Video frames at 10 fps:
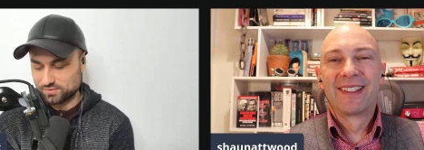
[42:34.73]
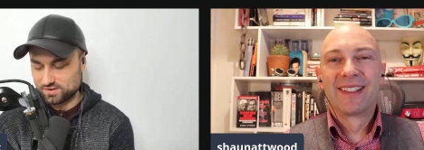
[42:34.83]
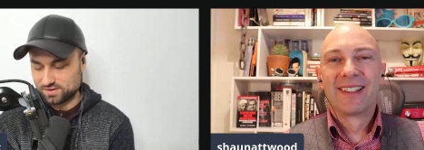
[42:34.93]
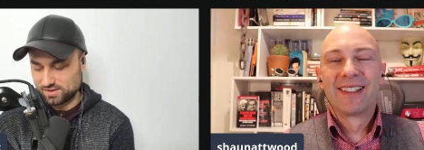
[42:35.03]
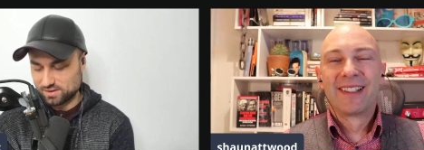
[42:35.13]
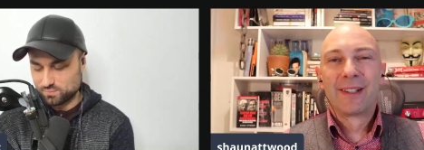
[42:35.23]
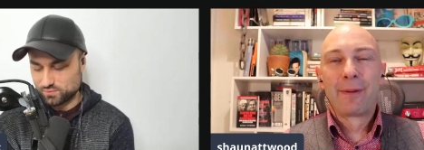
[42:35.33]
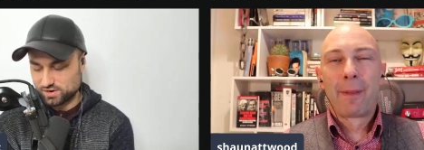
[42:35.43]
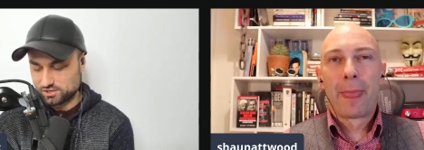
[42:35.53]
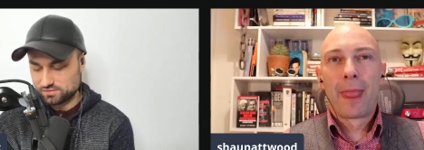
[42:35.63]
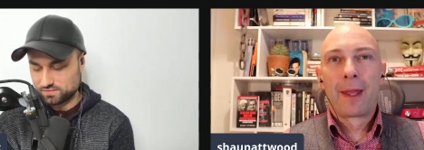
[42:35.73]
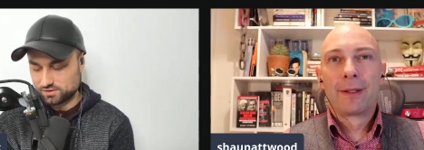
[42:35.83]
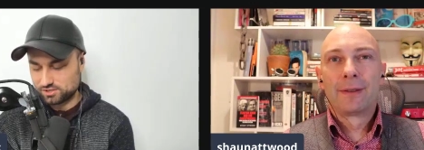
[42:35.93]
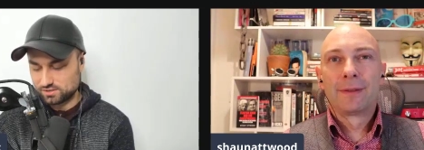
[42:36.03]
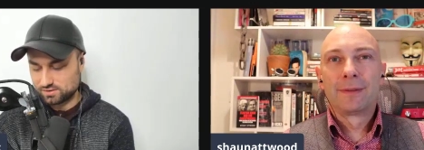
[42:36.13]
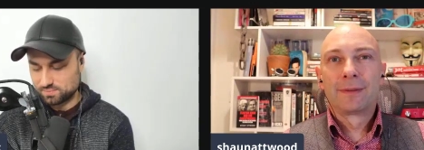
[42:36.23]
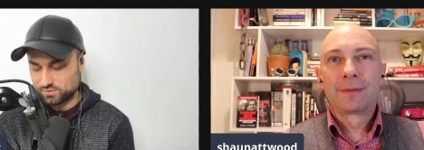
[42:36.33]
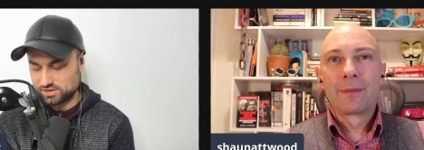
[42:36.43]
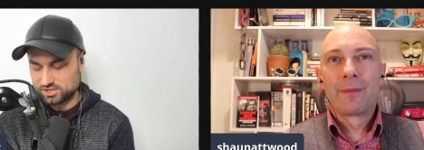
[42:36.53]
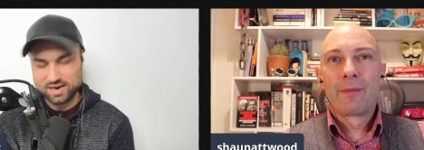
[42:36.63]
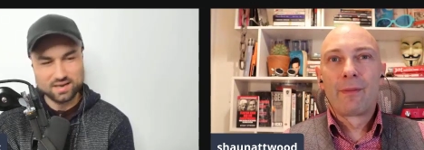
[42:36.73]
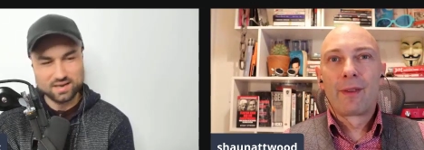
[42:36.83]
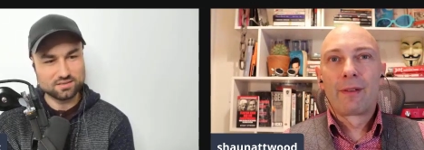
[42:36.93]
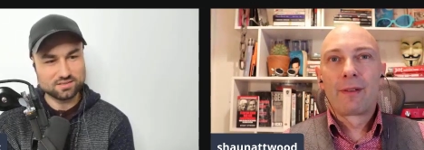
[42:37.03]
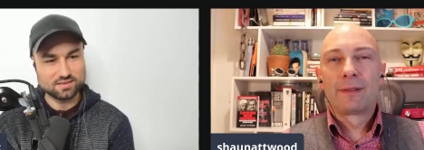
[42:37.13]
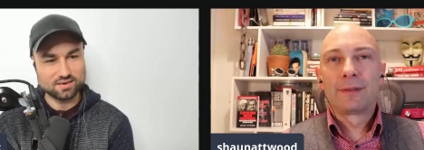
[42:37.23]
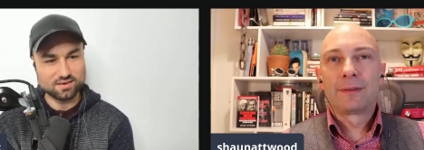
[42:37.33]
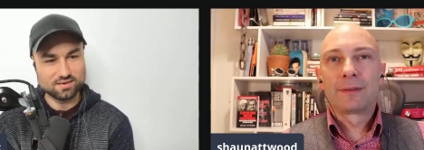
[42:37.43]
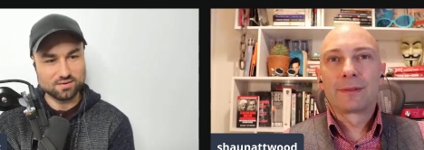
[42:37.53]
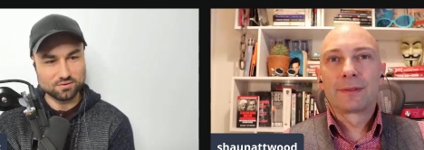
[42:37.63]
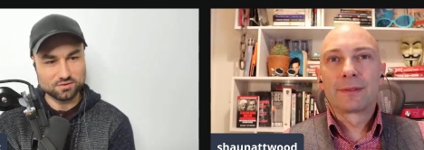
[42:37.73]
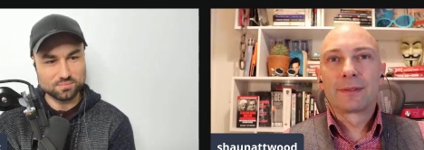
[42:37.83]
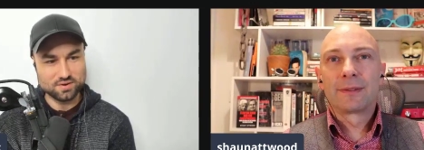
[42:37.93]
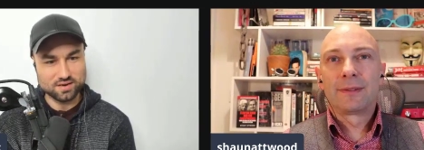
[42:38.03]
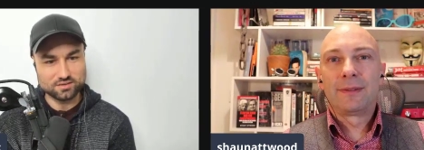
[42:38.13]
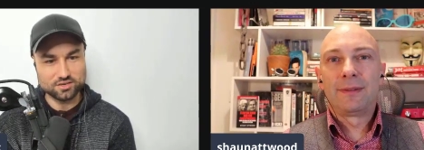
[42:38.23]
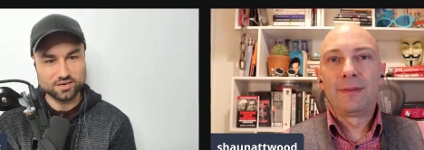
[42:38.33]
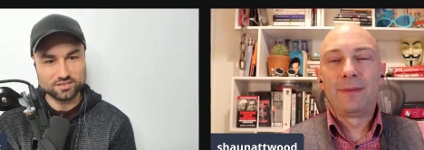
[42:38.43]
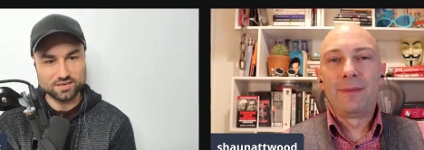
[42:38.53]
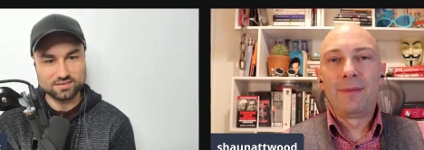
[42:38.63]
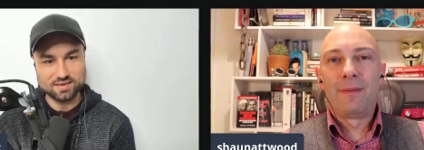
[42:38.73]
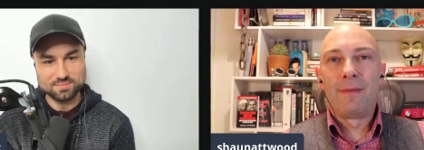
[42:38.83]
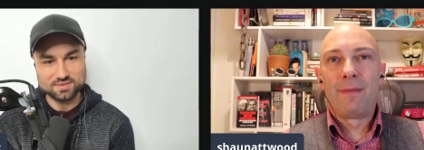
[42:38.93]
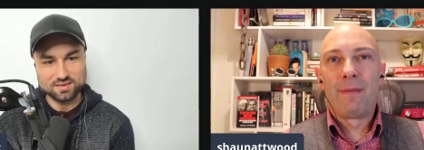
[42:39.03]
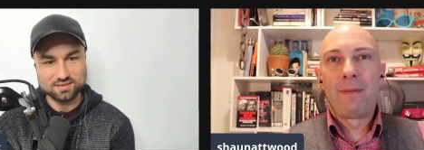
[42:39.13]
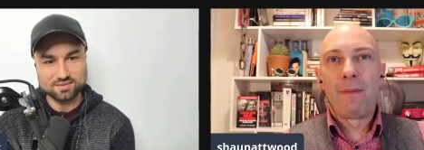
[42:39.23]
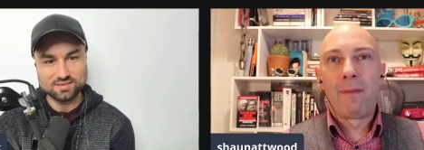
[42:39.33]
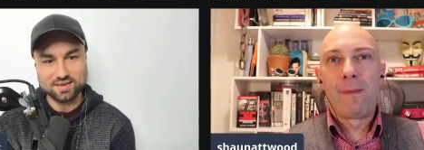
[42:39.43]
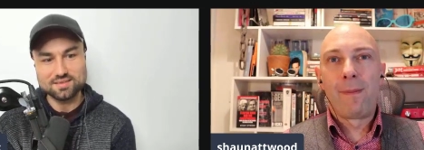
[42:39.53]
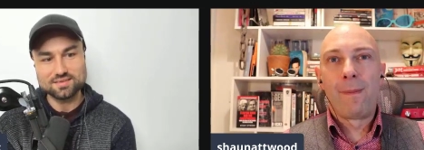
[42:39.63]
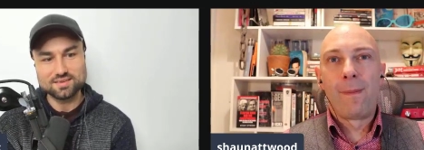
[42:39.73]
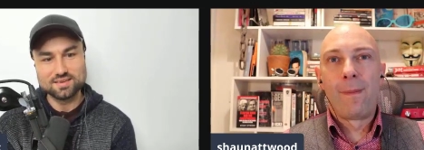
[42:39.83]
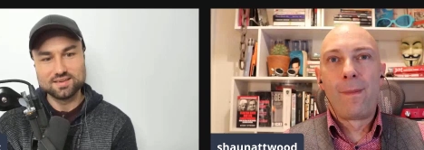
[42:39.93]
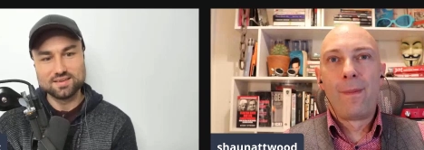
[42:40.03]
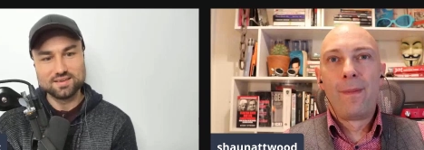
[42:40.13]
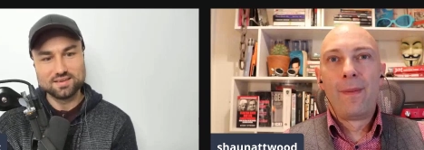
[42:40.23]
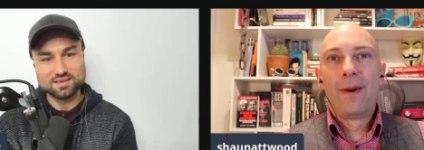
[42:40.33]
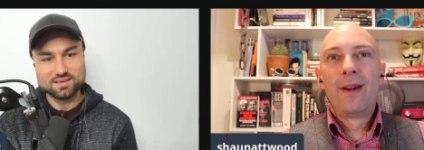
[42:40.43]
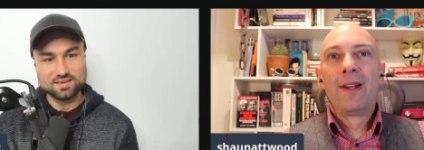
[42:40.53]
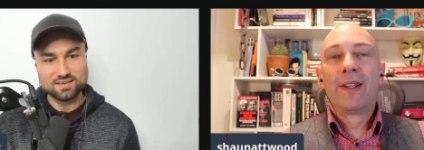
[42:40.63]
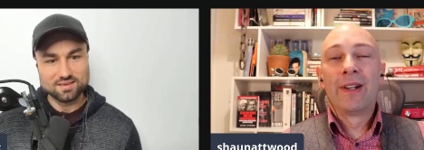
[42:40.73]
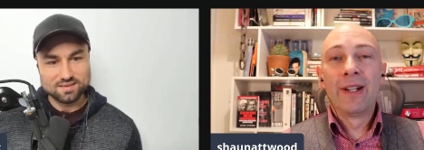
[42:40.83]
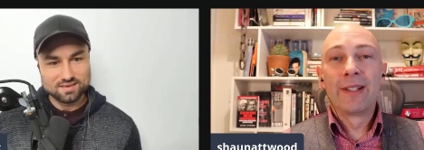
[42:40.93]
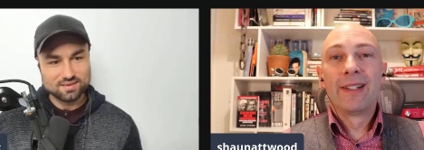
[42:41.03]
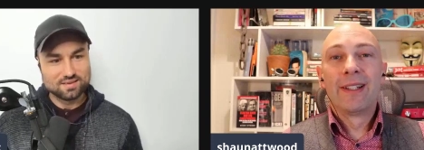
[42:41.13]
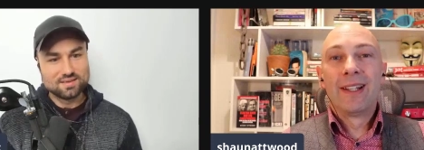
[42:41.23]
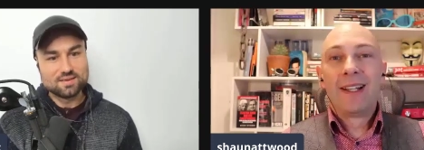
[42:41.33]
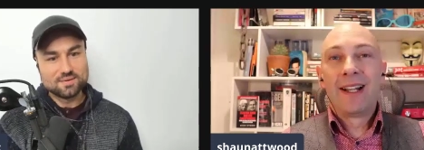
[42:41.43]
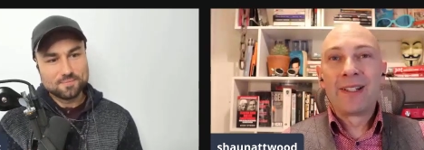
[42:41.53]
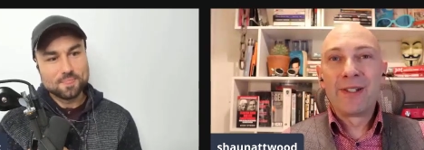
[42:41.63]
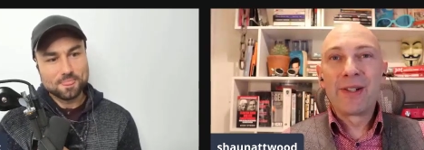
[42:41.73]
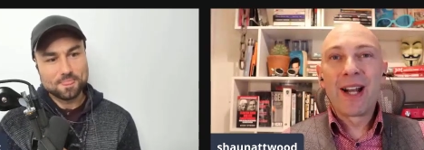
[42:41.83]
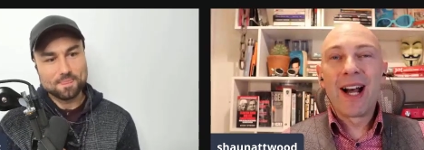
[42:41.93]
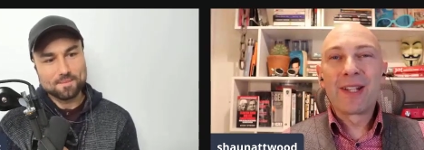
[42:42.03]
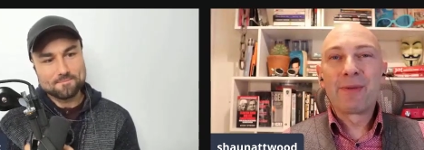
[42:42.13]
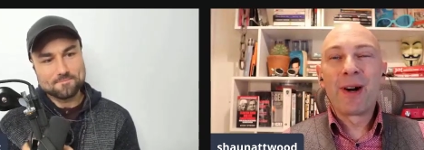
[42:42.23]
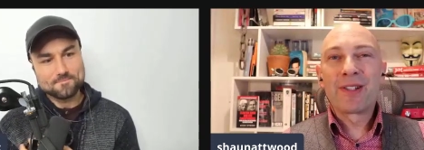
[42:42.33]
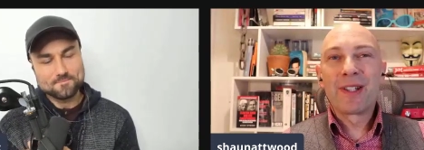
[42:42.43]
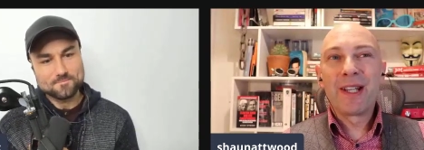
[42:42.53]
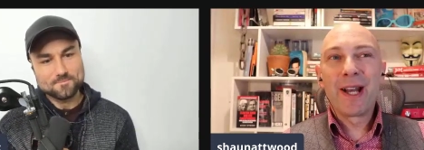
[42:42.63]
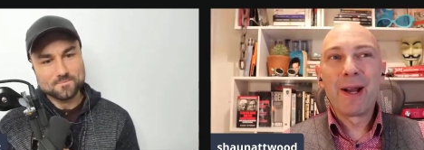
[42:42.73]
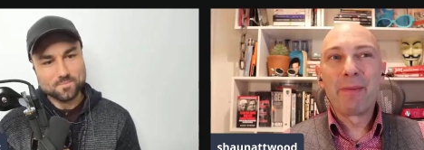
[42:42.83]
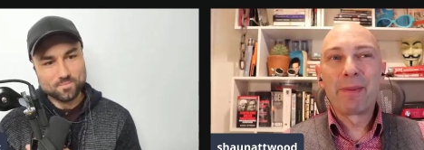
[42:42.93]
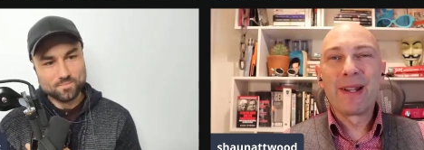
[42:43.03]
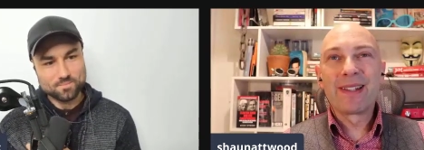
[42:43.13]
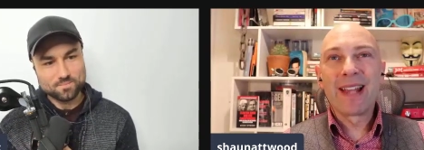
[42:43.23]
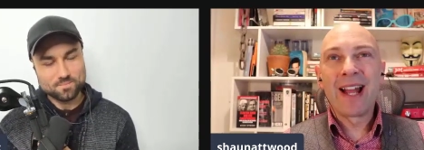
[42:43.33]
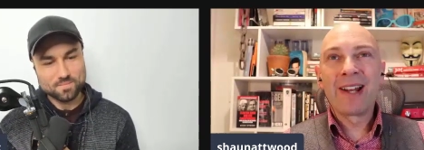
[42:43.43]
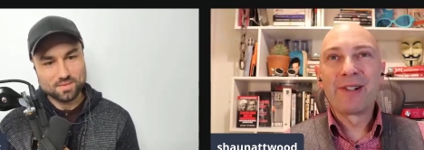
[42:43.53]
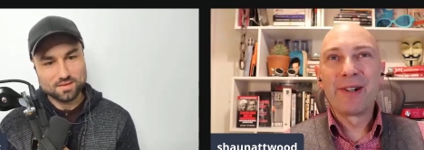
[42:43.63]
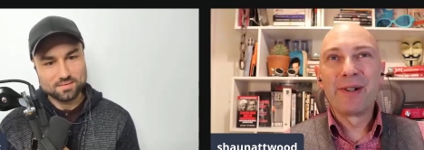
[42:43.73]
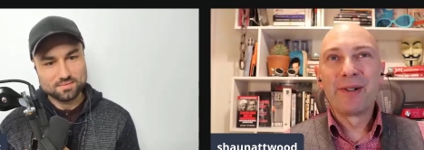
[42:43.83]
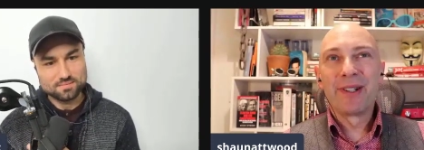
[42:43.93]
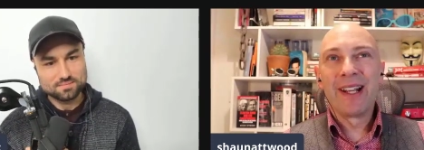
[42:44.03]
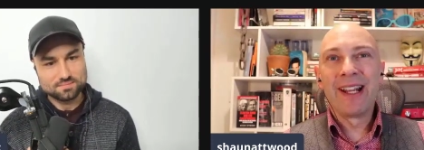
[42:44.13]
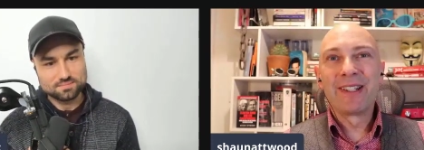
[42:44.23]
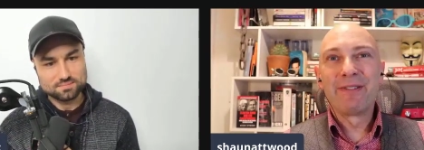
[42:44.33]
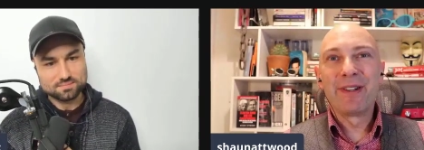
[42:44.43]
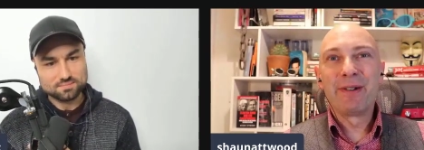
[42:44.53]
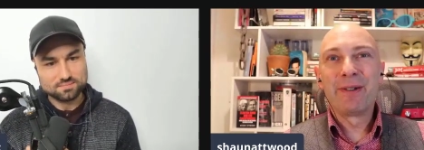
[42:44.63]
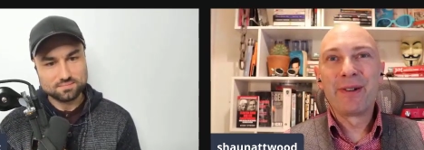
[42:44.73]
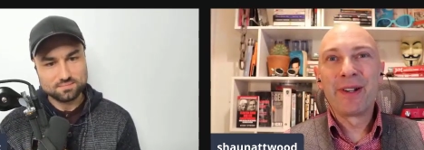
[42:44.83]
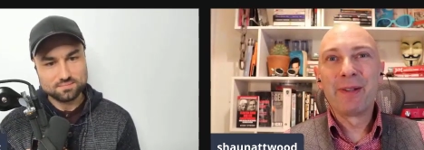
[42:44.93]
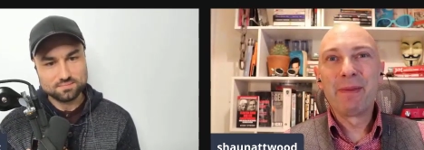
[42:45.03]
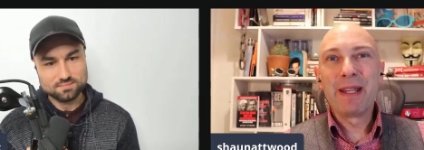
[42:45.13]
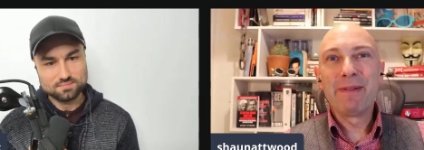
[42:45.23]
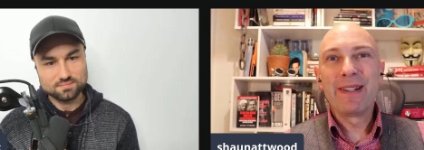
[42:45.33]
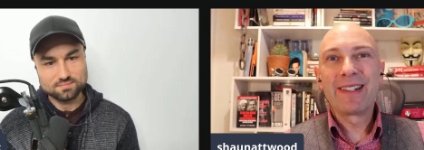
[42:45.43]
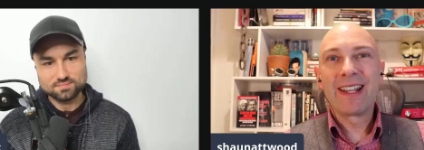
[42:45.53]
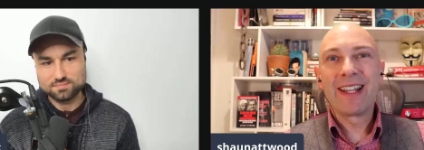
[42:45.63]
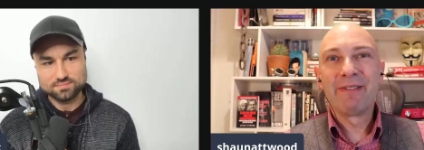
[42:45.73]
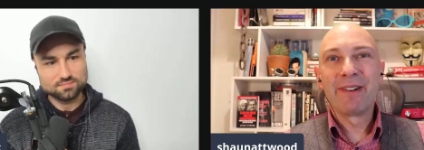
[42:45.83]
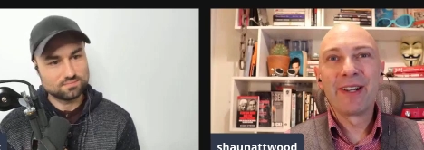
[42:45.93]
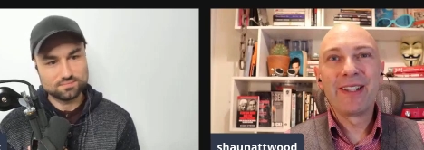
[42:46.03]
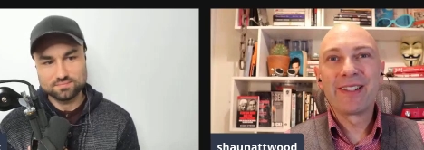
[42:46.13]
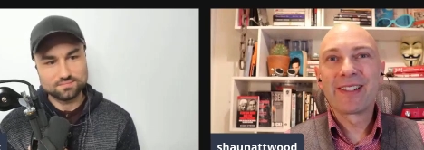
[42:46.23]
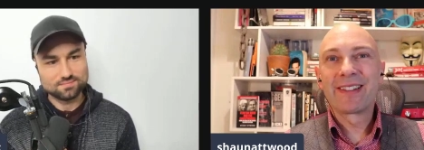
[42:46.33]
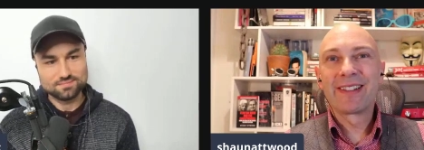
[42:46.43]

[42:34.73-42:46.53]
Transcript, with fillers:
Speaker 1: Twitter like the British Virgin, the British Islands, they are also putting a charge against Epstein estate.
Speaker 2: Good. Did you guys watch the uh, Prince Andrew interview on the BBC where he just